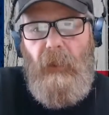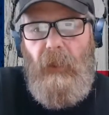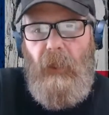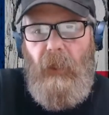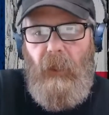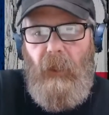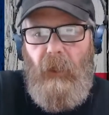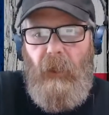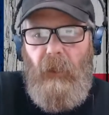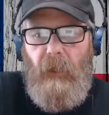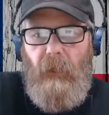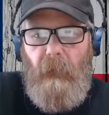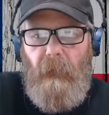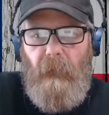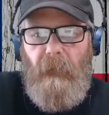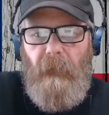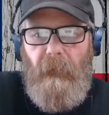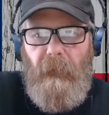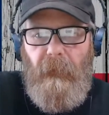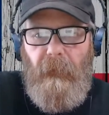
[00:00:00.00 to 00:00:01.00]

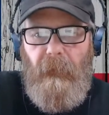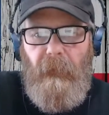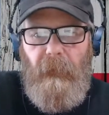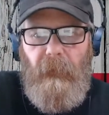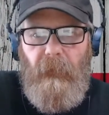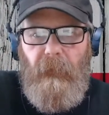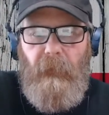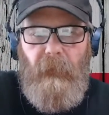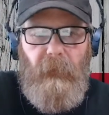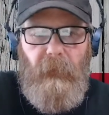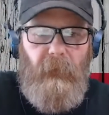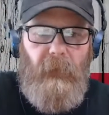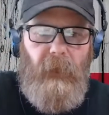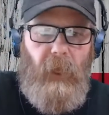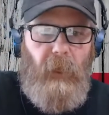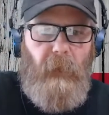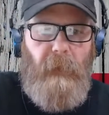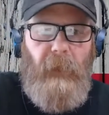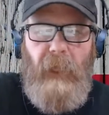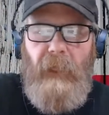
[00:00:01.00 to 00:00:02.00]

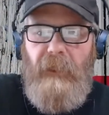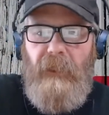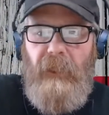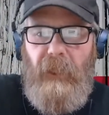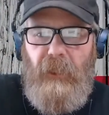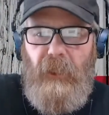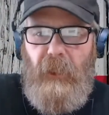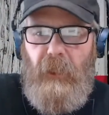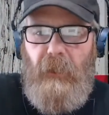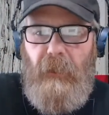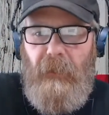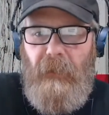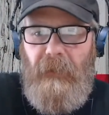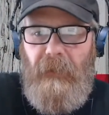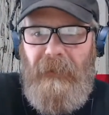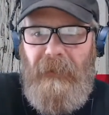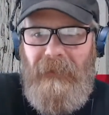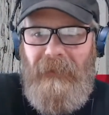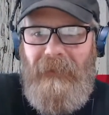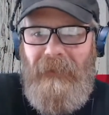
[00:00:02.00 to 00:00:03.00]
Tell him Nate sent you.
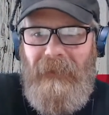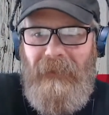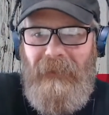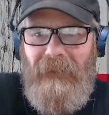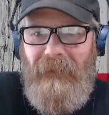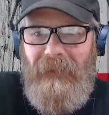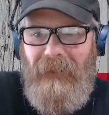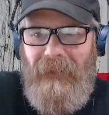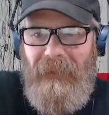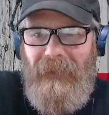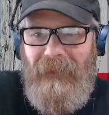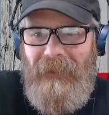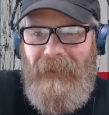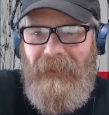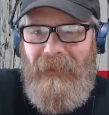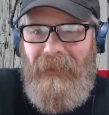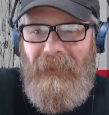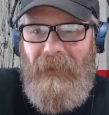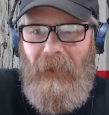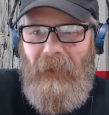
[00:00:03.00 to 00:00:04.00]

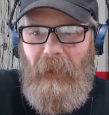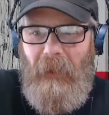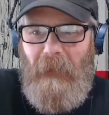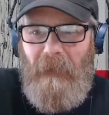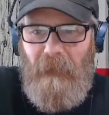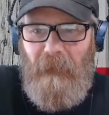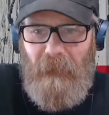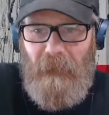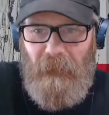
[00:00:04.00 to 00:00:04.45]
So,